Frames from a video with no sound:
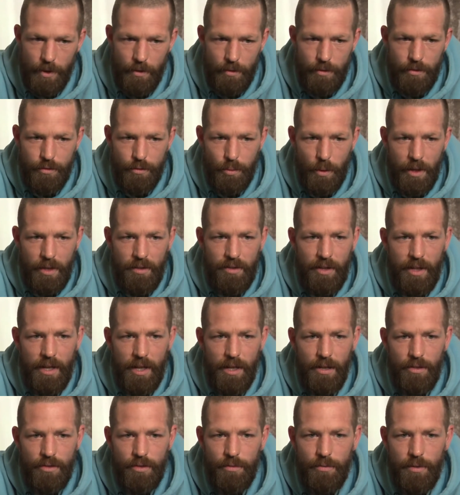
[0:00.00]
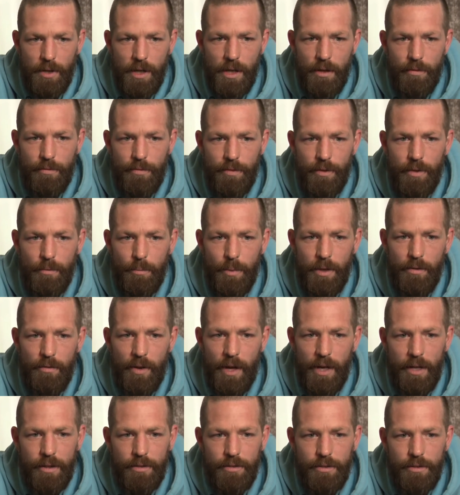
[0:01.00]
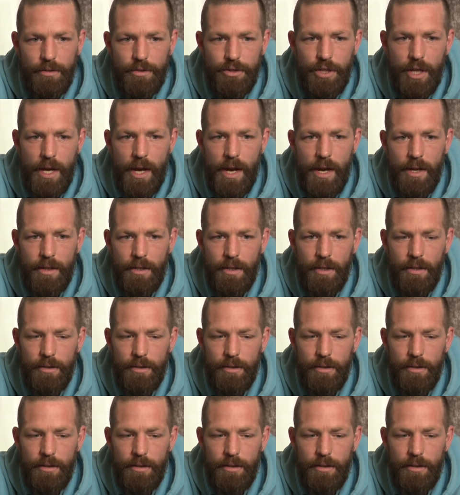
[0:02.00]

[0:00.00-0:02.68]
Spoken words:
20 years of love that we've had and shared,